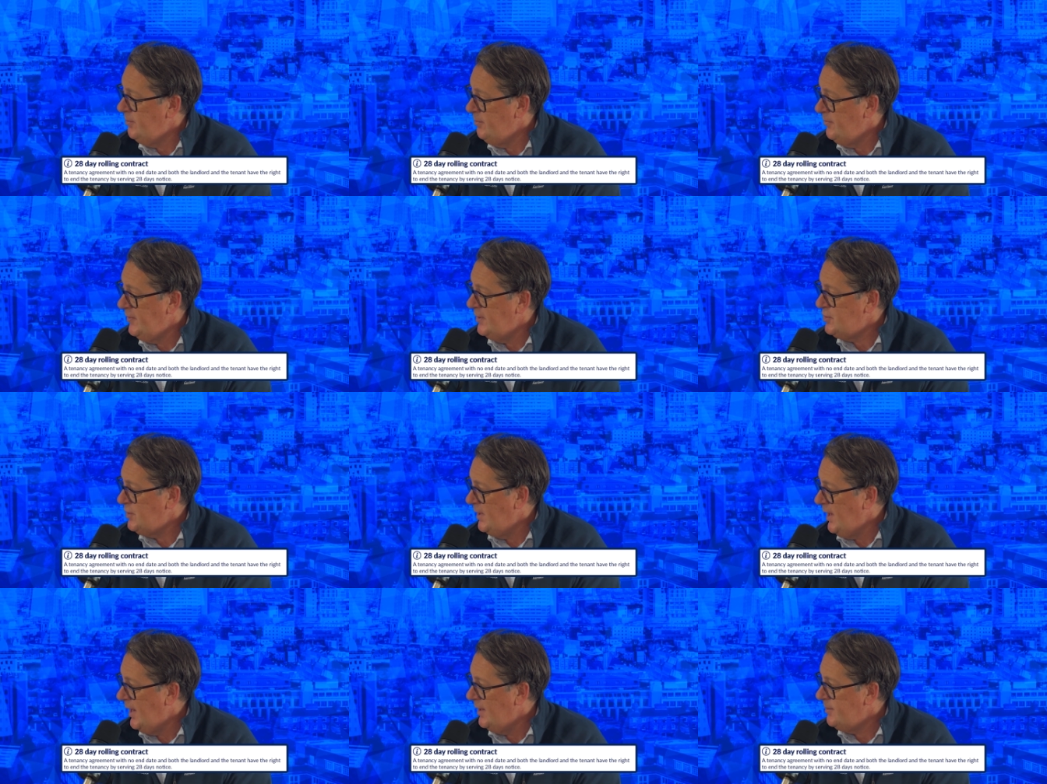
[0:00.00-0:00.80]
from
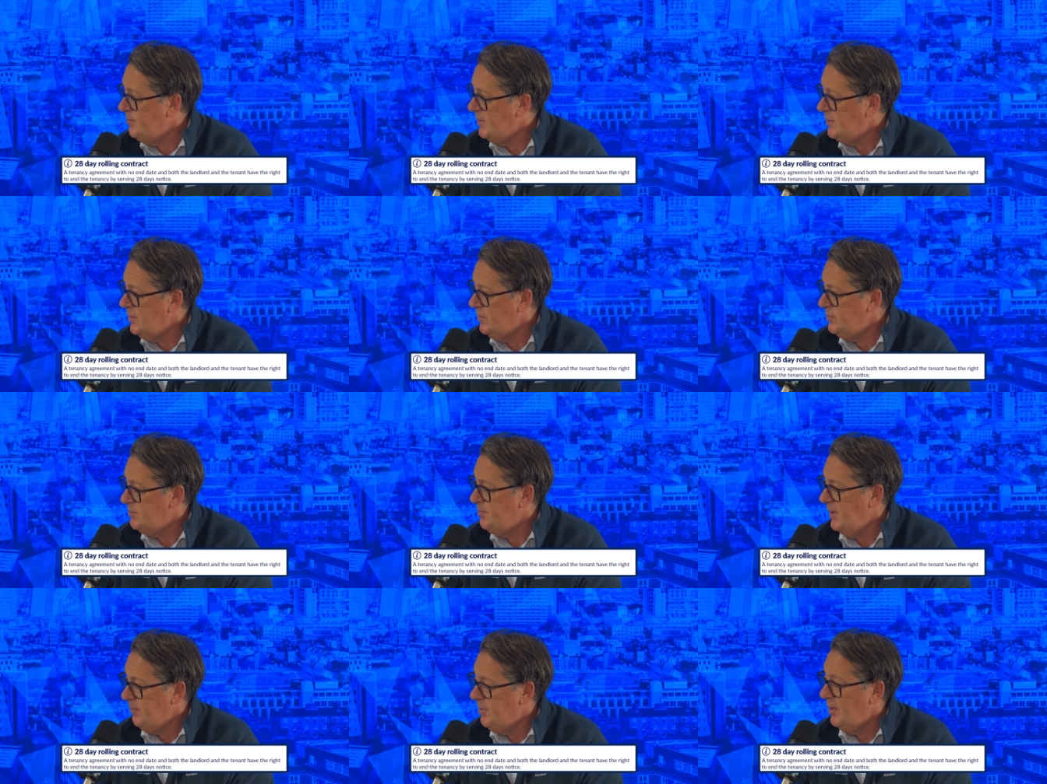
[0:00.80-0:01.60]
Eviction Act
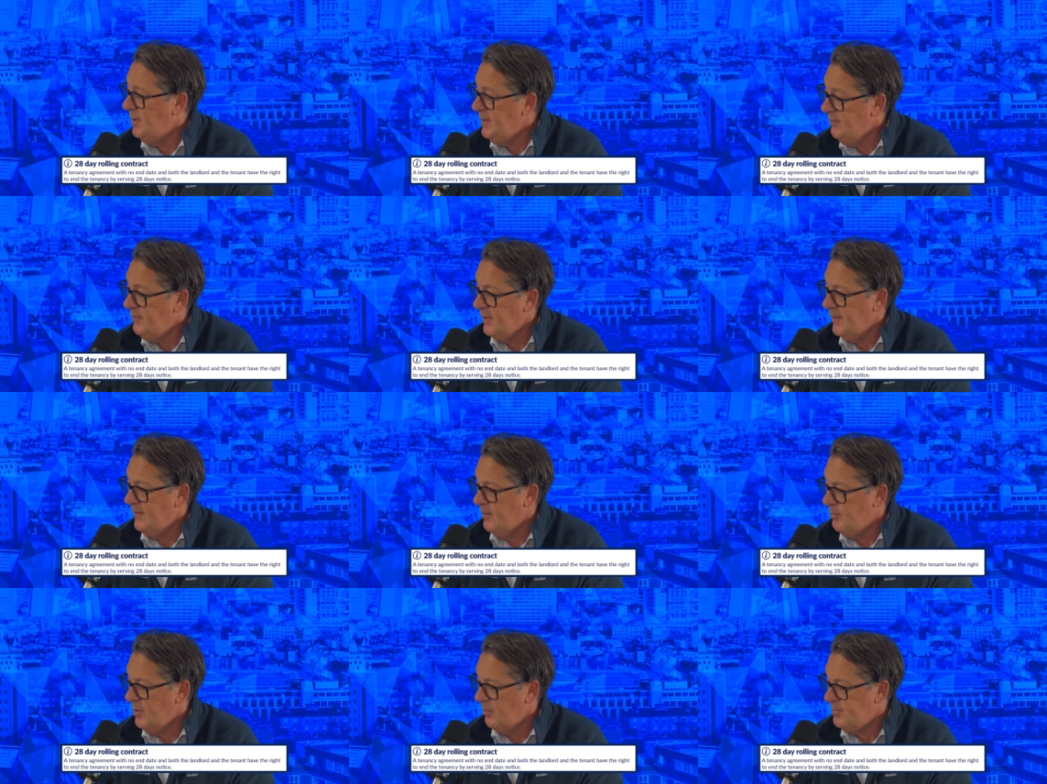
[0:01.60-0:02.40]
because people are living in
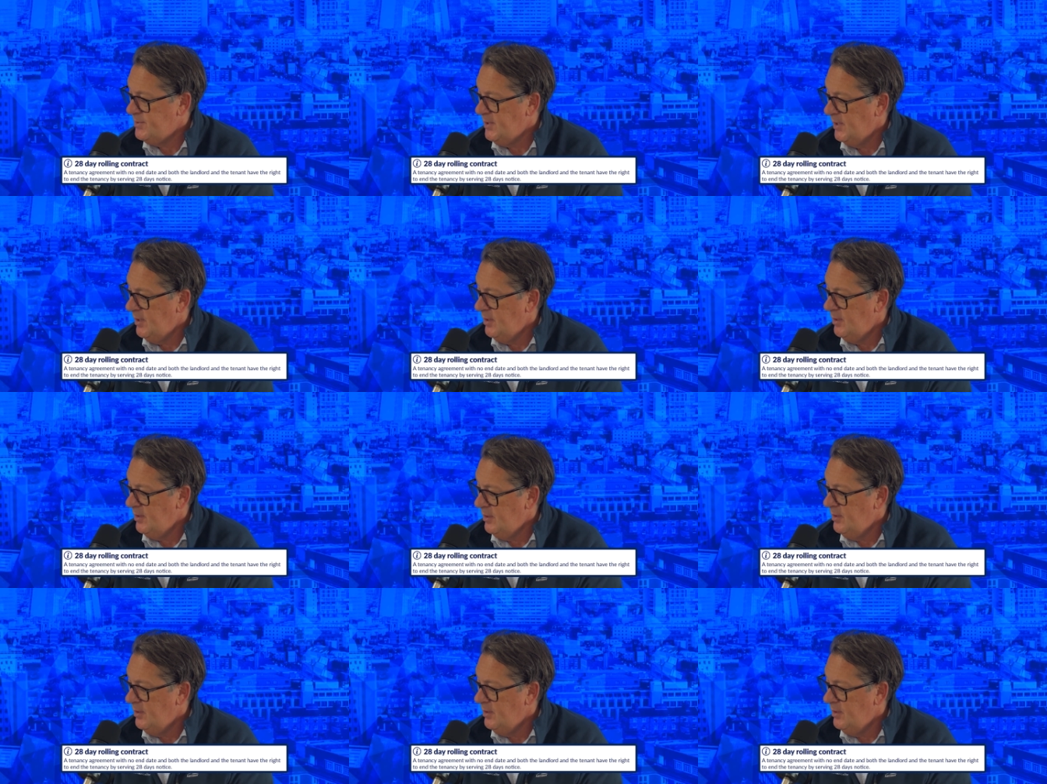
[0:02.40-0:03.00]
the property.